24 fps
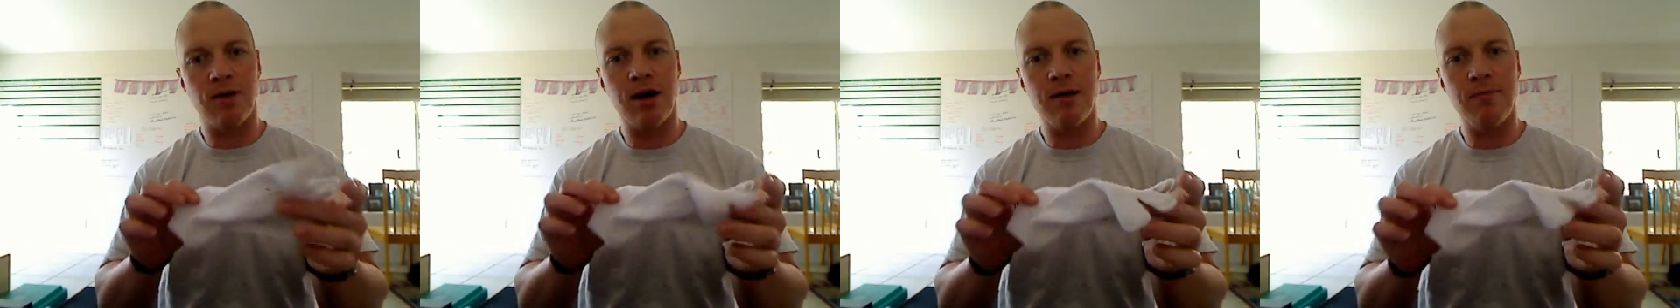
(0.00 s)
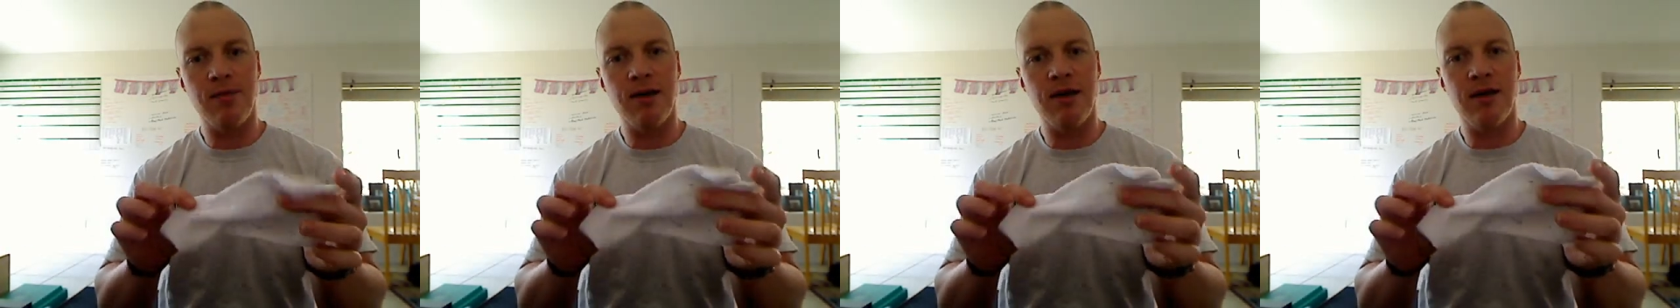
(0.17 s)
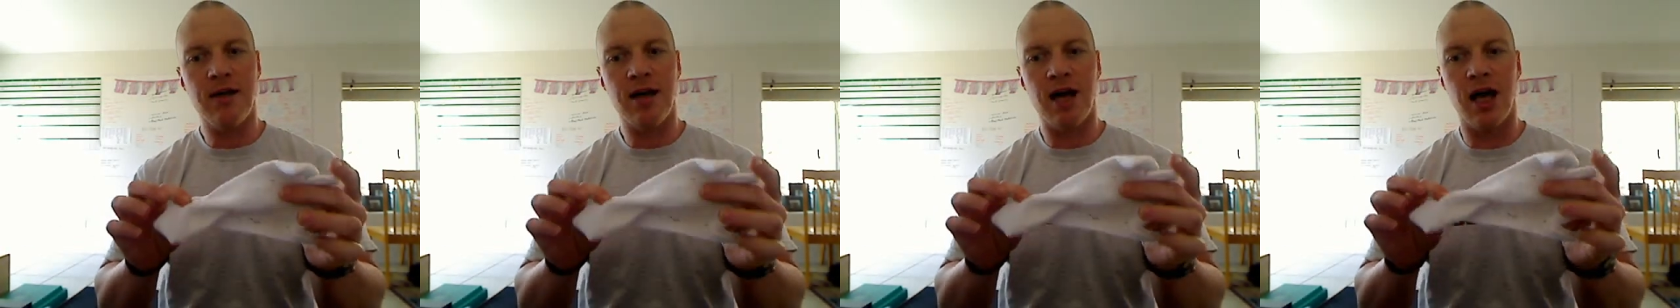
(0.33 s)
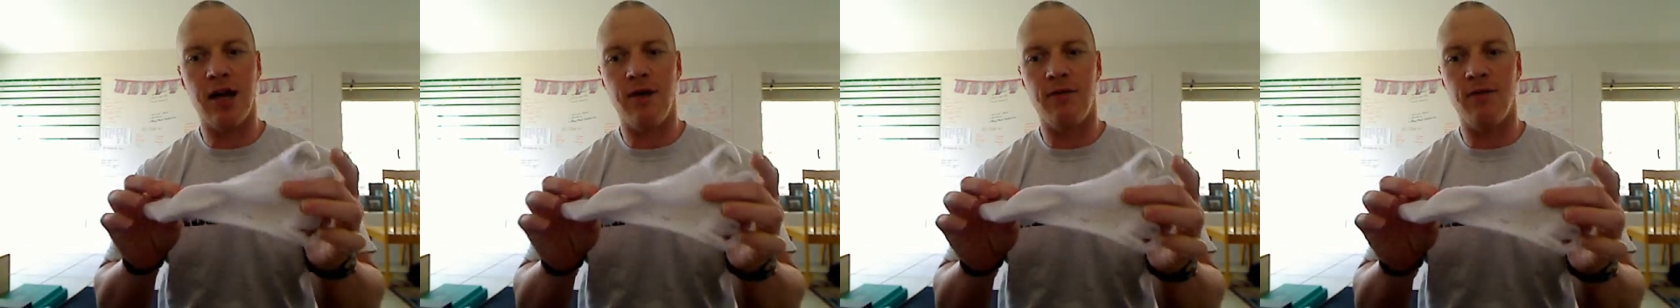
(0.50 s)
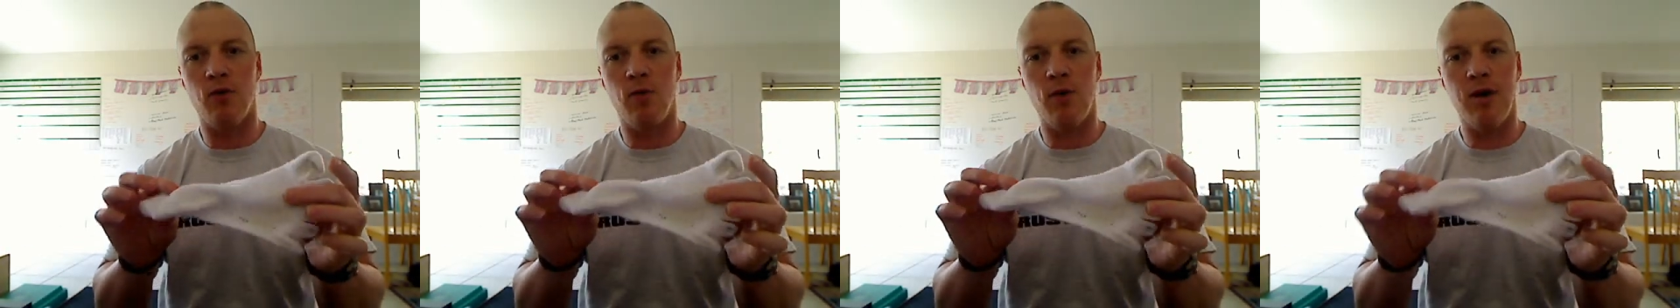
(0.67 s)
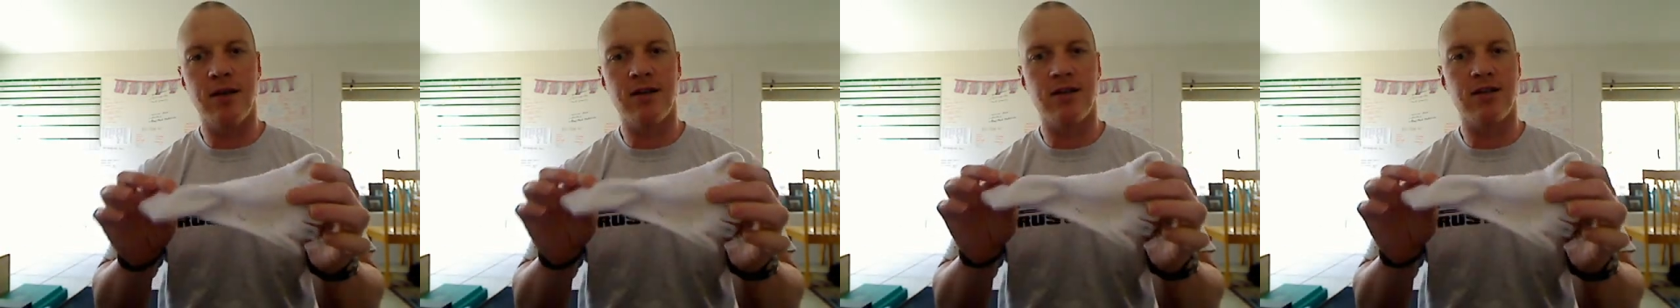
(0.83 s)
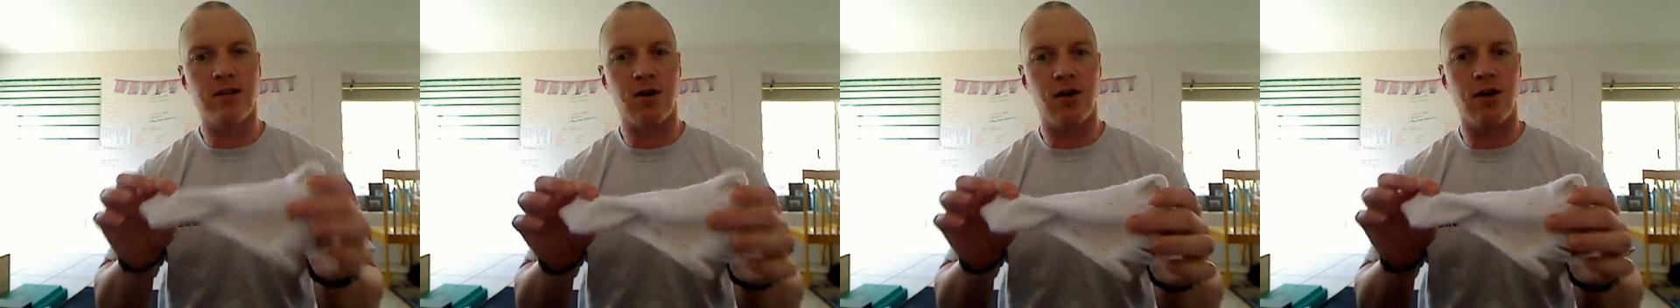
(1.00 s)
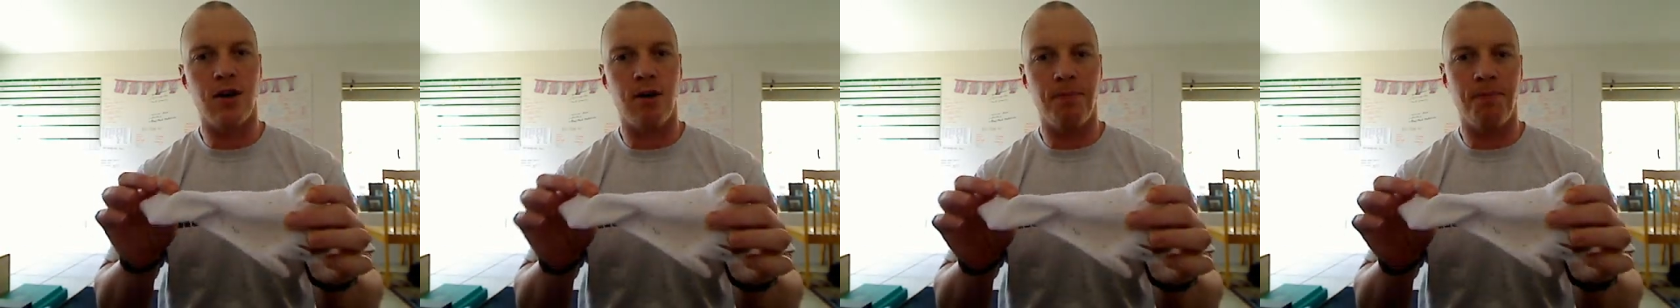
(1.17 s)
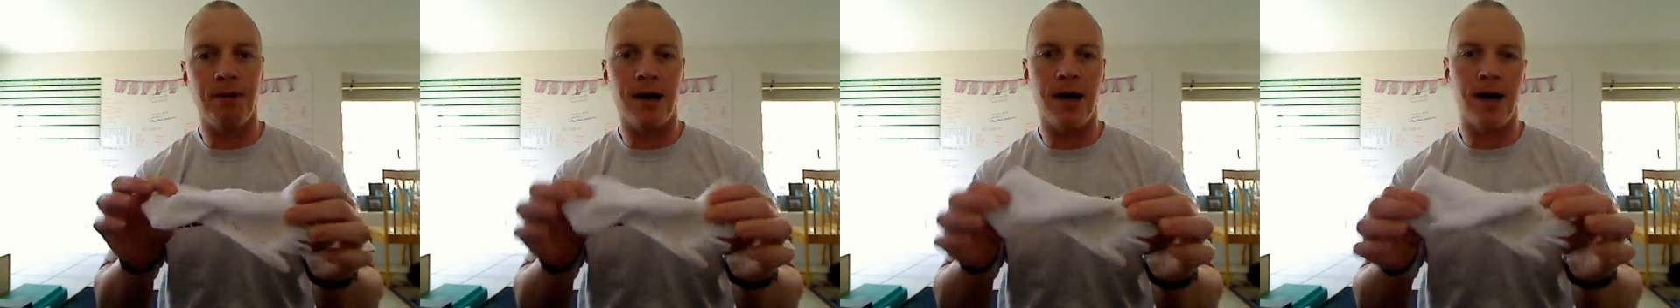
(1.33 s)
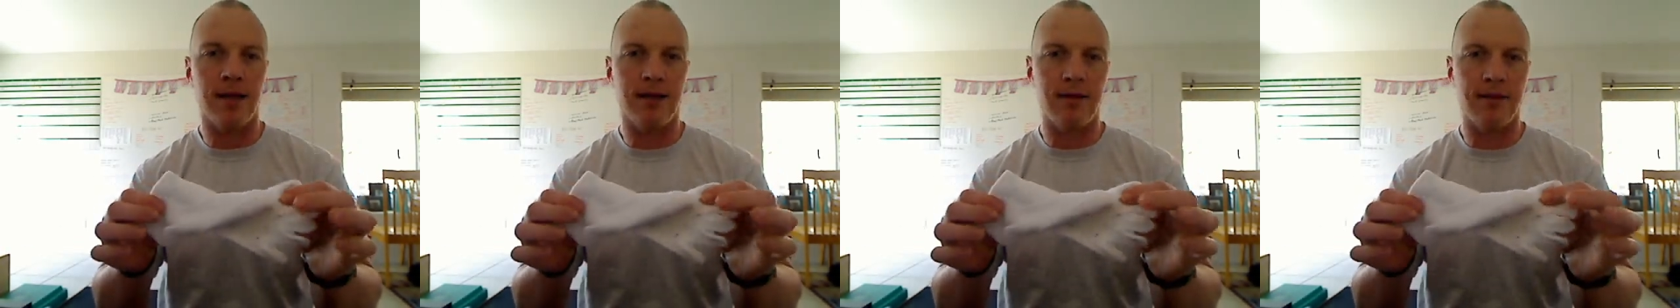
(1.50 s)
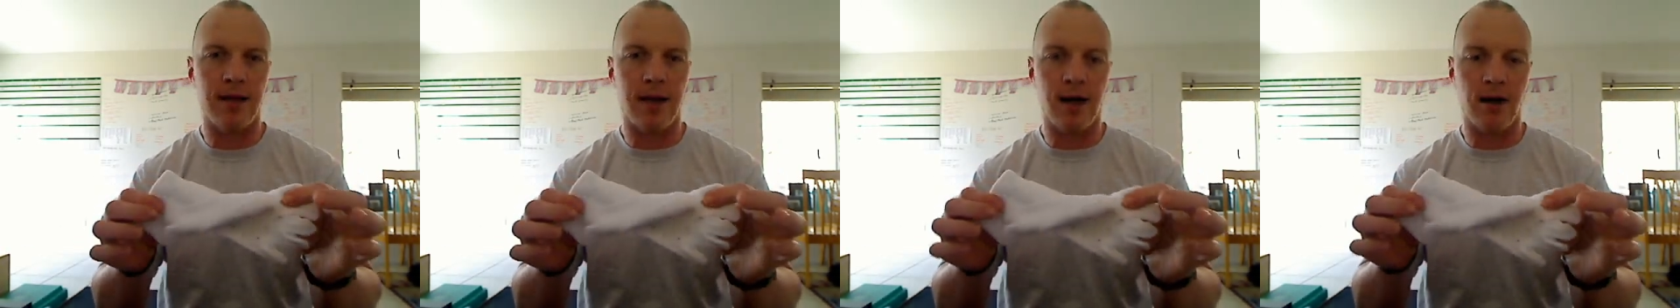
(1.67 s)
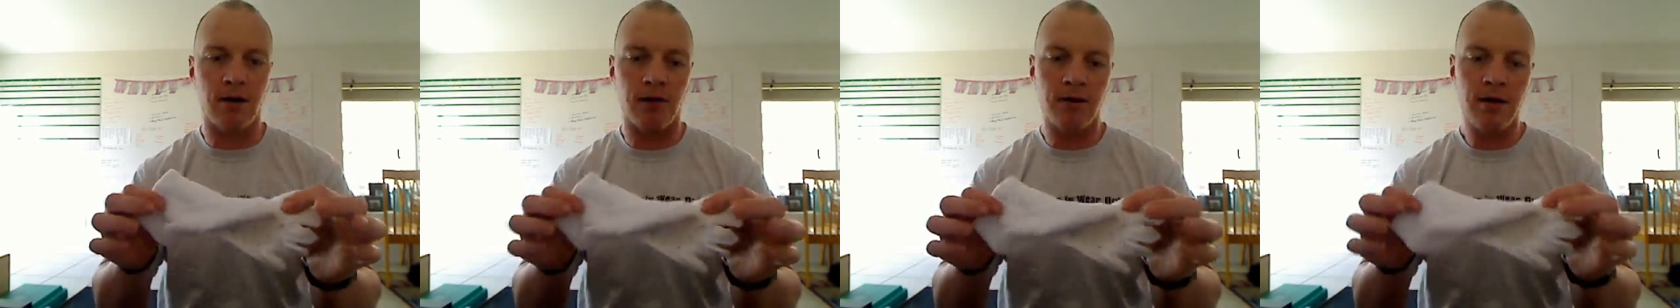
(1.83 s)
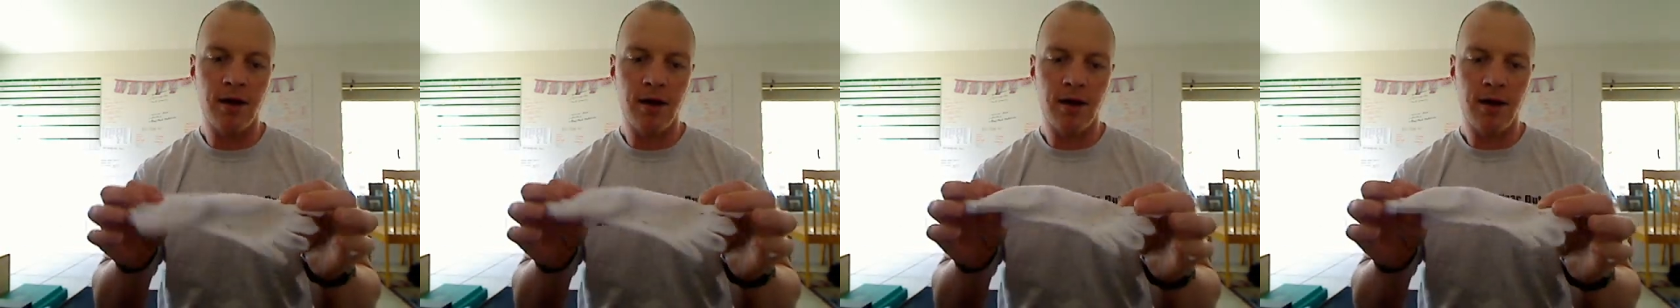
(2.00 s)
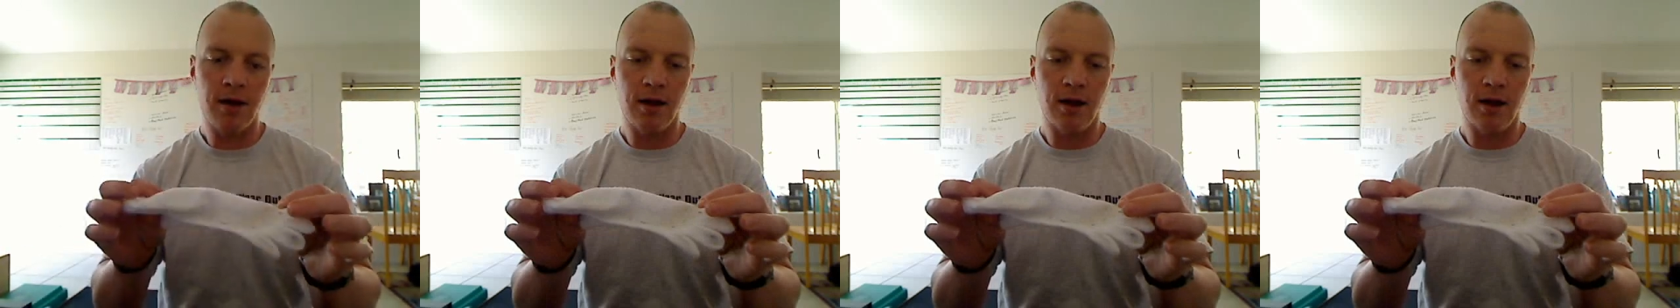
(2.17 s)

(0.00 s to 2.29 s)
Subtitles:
Might be kind of a way to start your path down,